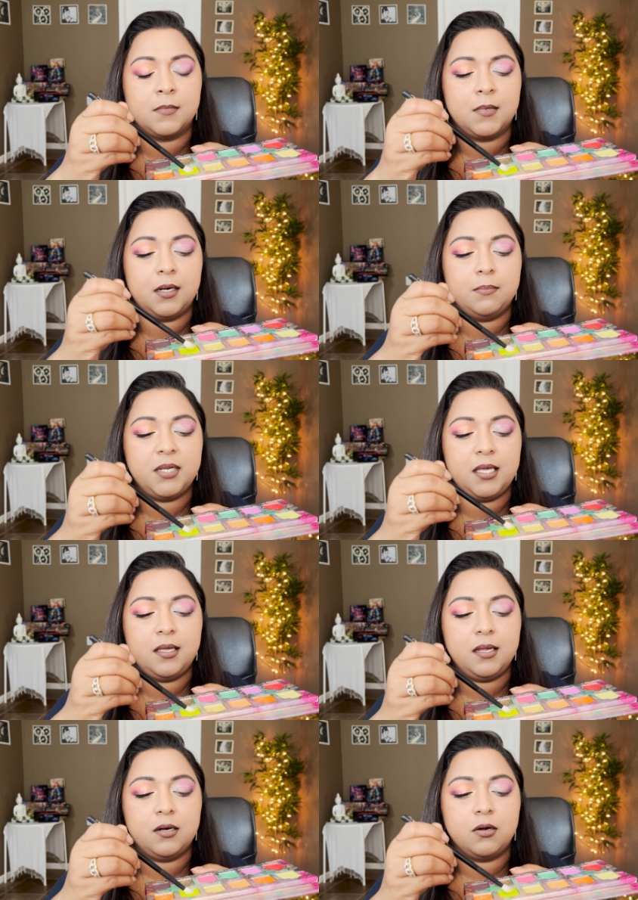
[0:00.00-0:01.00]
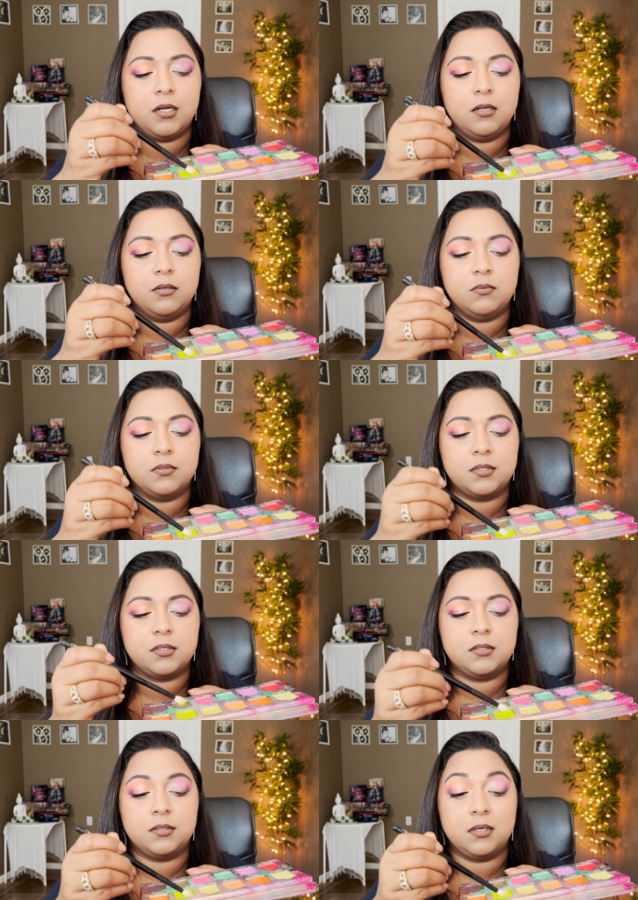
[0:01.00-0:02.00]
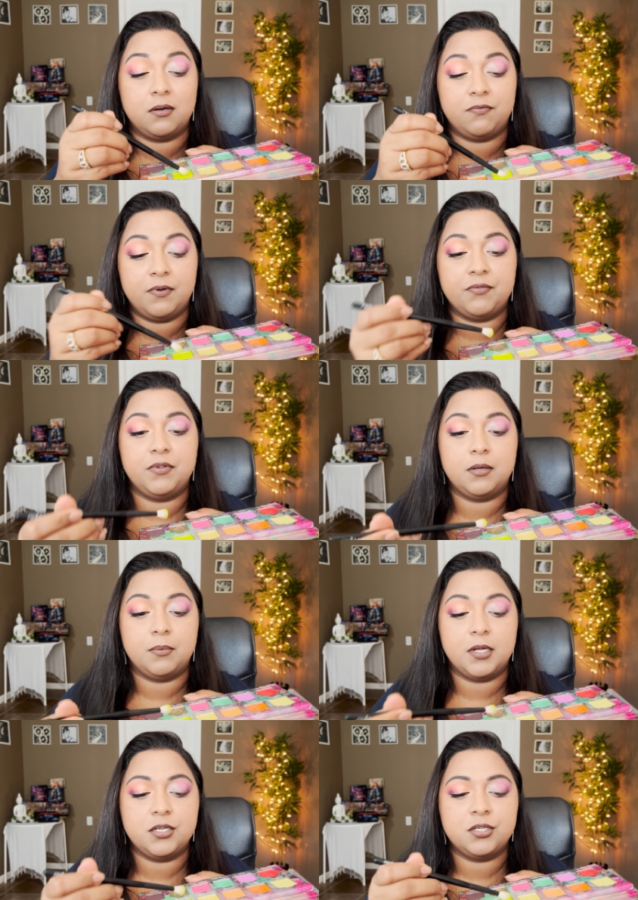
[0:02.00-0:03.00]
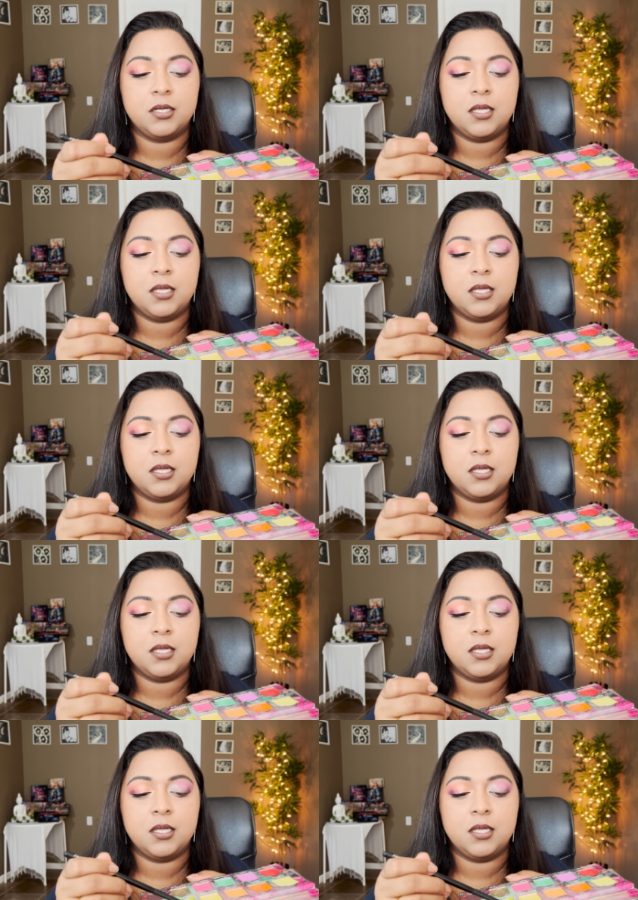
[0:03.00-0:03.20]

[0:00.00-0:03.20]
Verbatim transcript: and I'm taking it on a looser, fluffier brush.